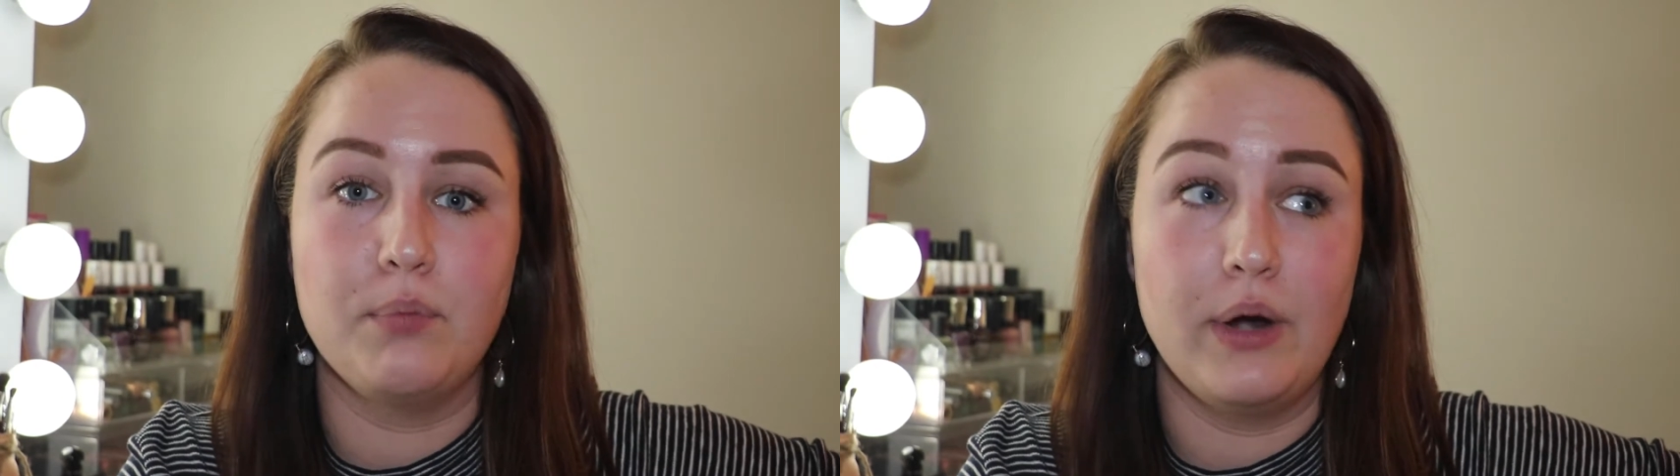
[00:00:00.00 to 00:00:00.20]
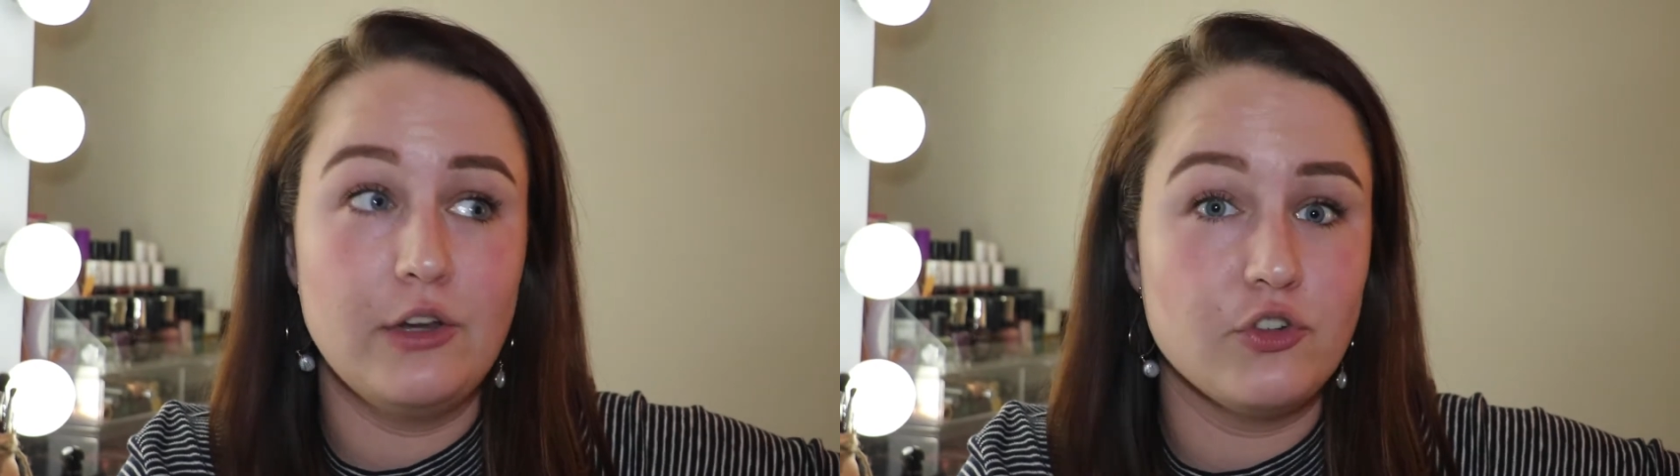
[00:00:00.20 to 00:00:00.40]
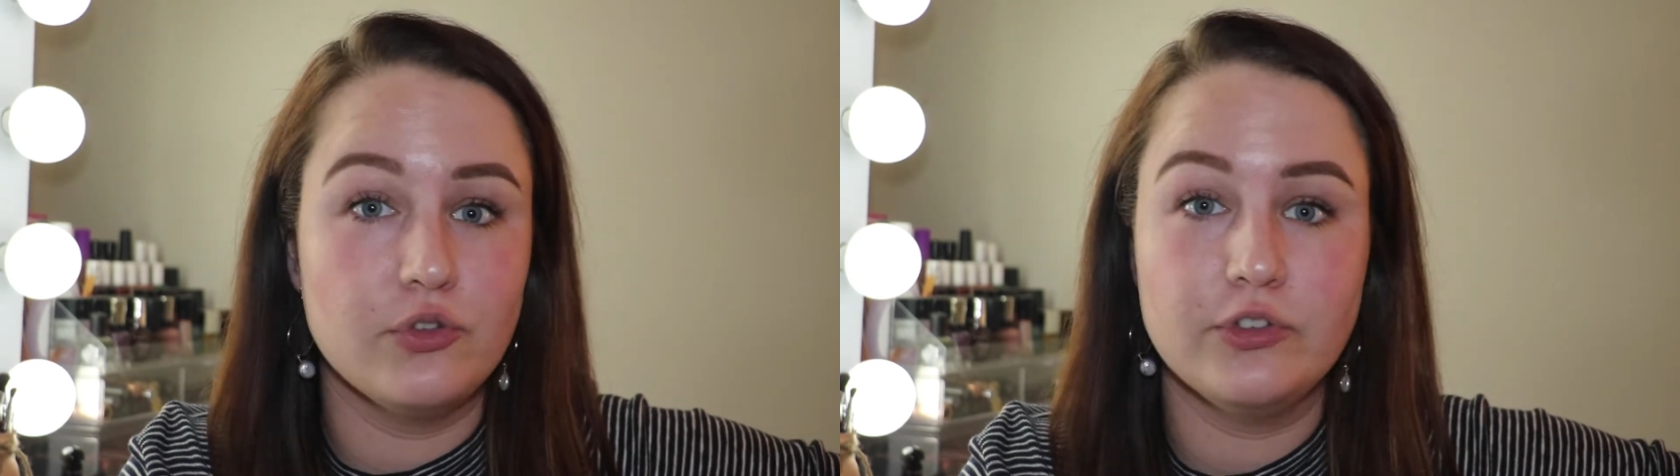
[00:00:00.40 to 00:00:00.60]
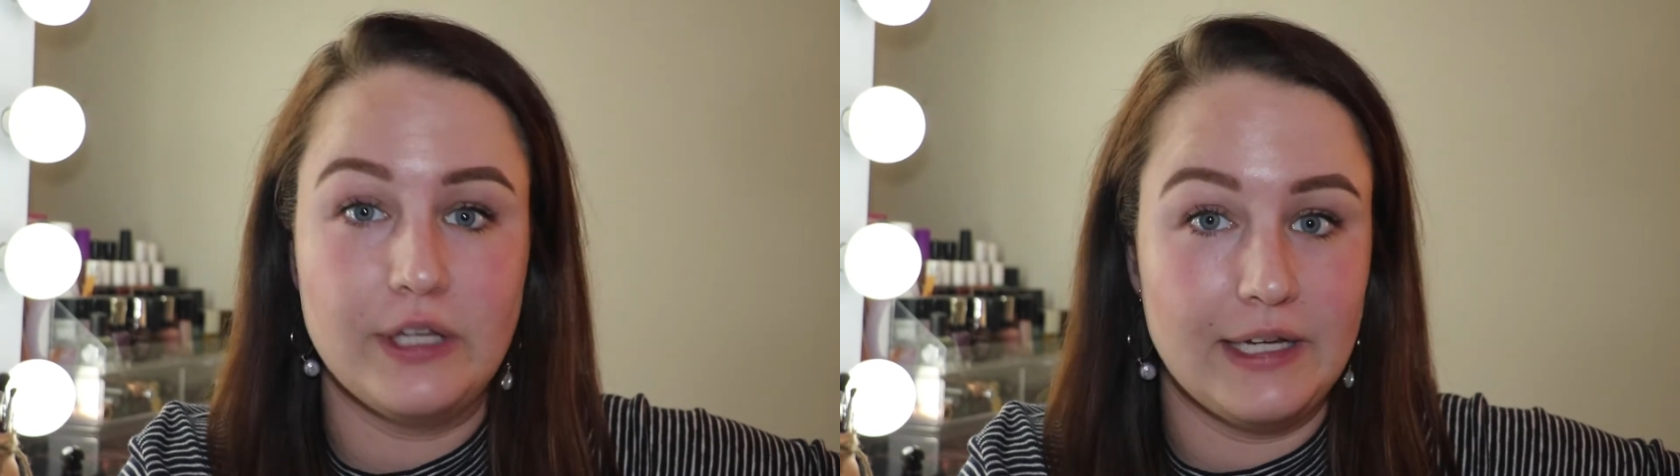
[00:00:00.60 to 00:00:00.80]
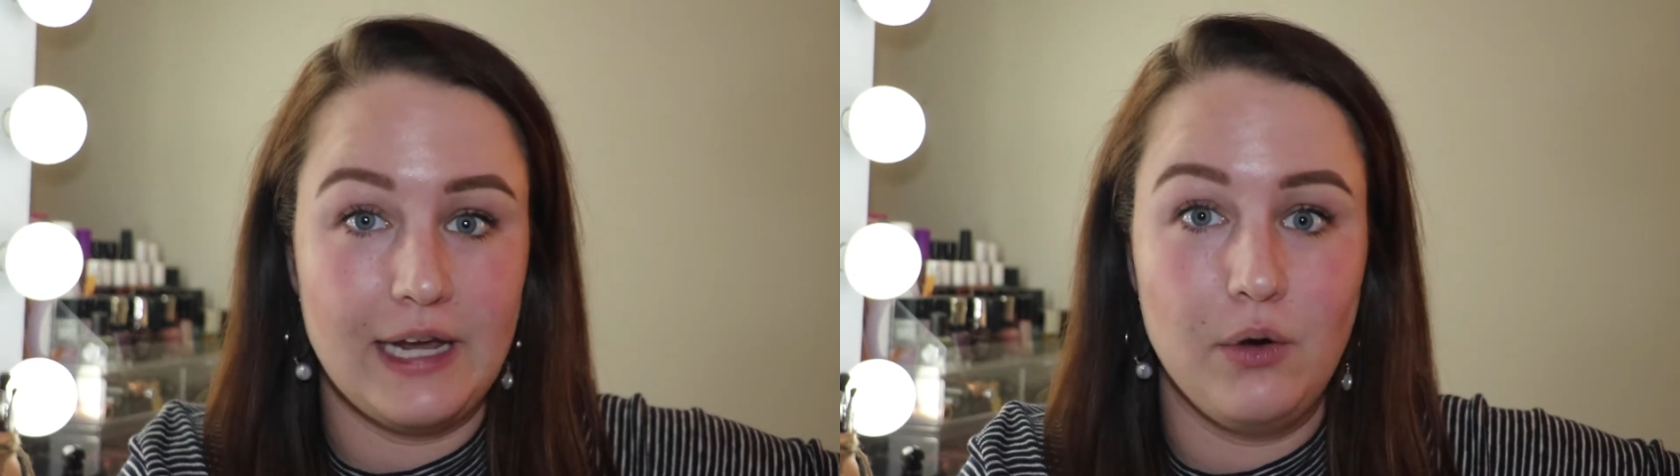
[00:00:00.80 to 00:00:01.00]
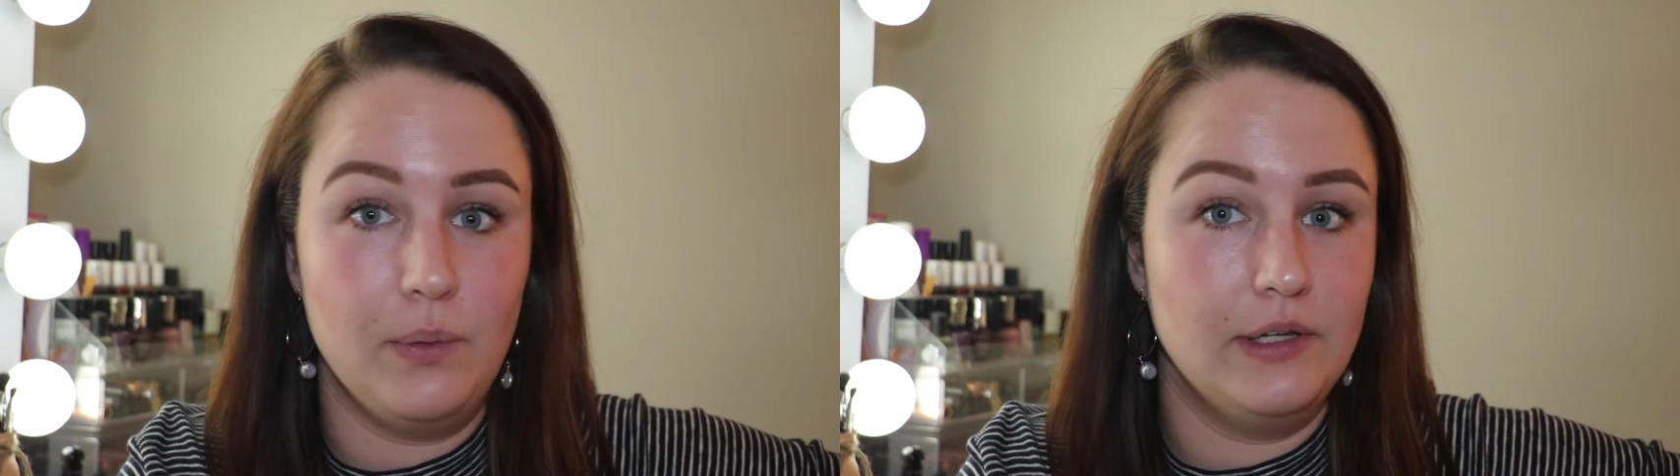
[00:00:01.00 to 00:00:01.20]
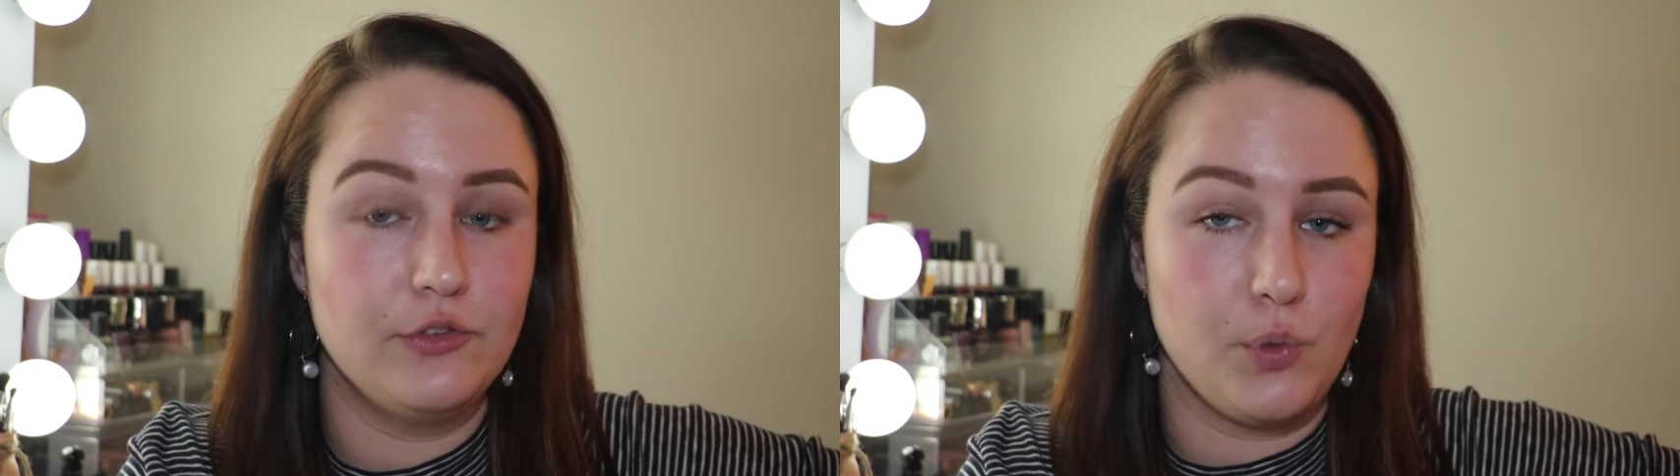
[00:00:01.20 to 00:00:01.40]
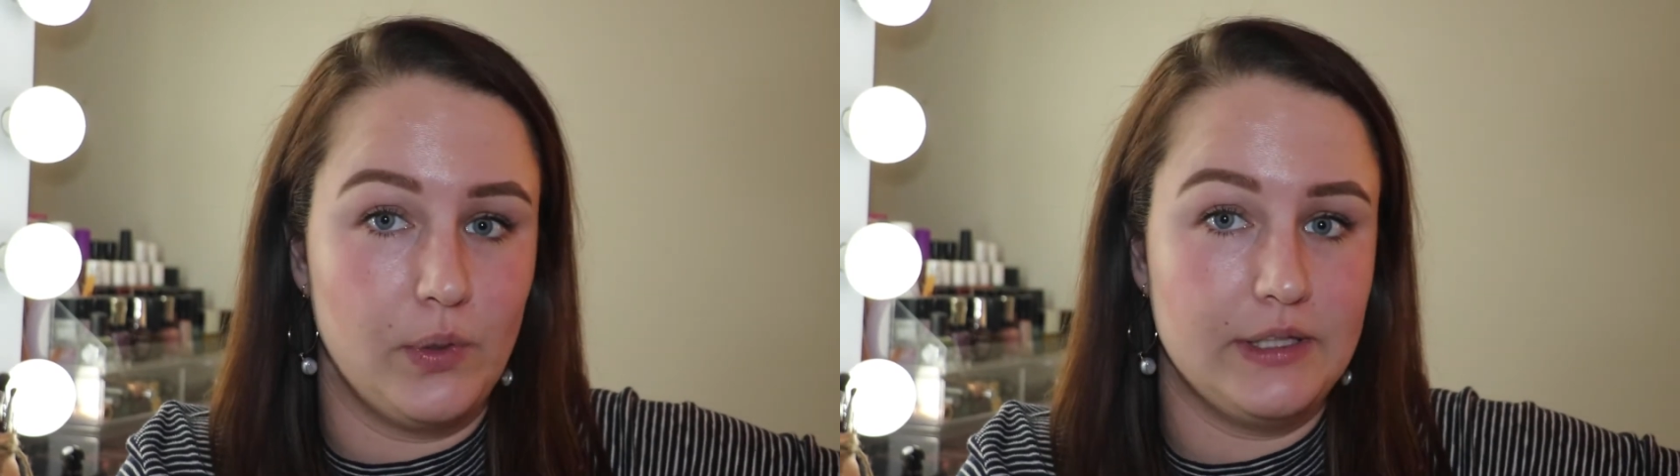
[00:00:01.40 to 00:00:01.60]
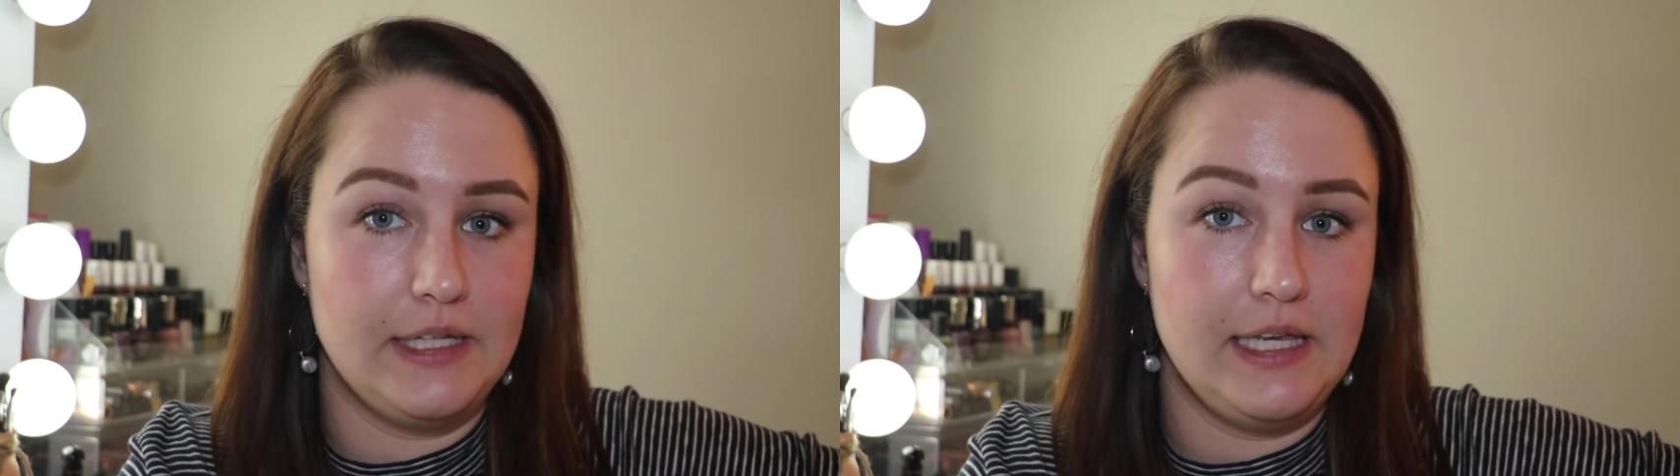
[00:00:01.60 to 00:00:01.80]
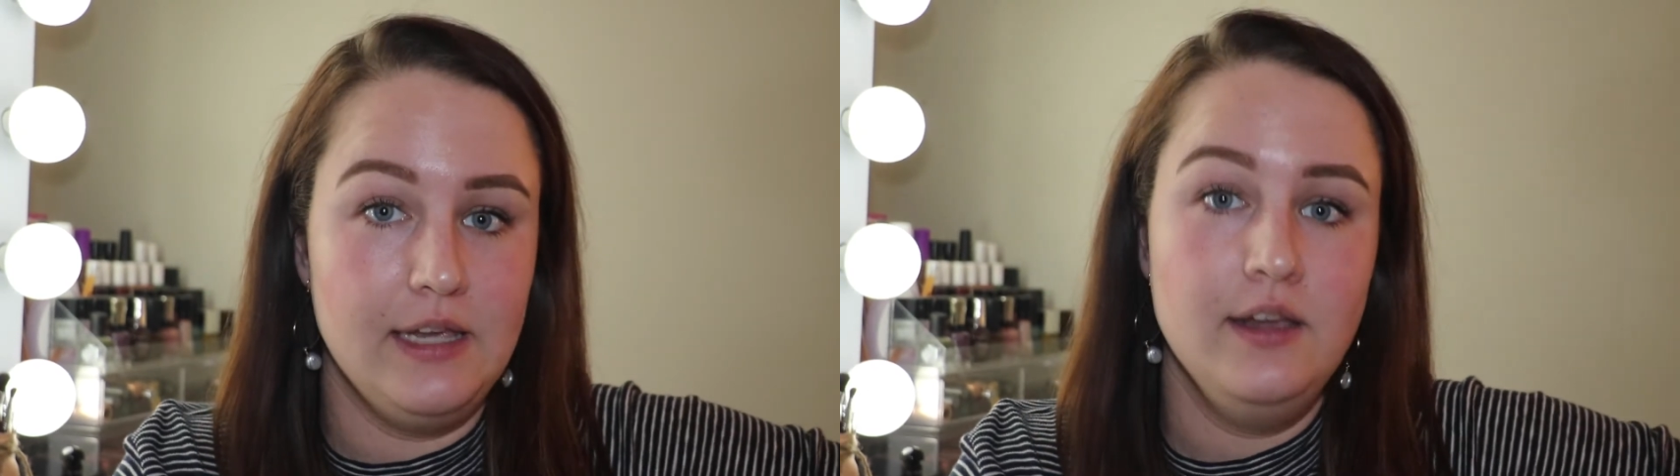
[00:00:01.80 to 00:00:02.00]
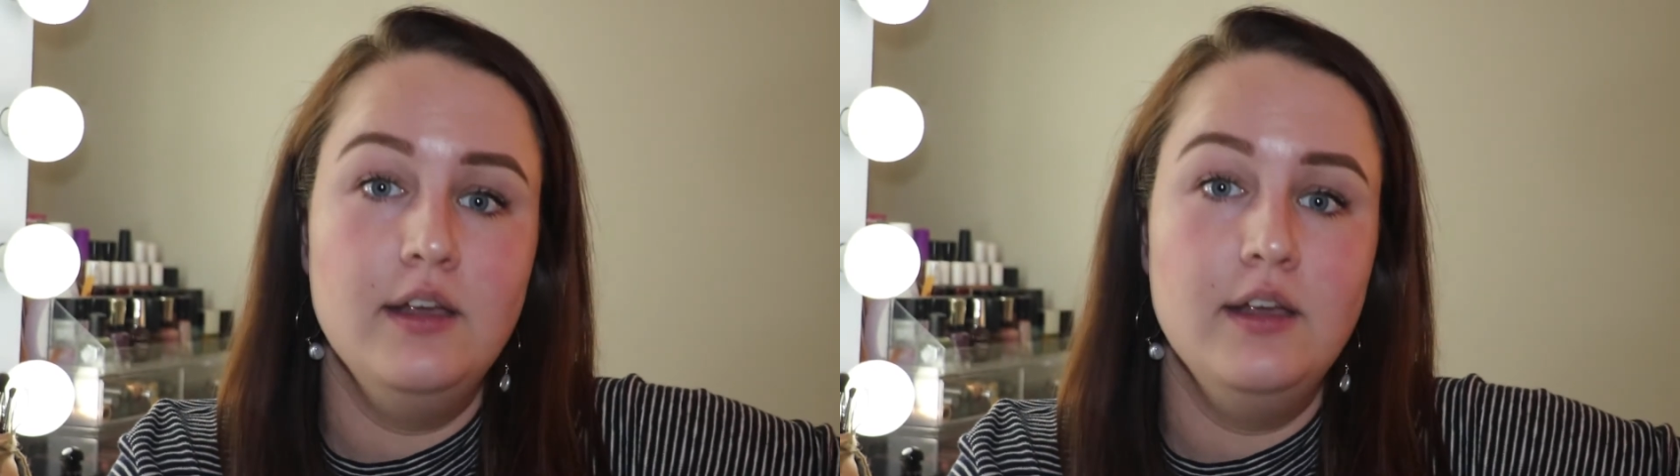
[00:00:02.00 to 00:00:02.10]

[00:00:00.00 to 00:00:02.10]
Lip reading: breaks your skin out when it's oily.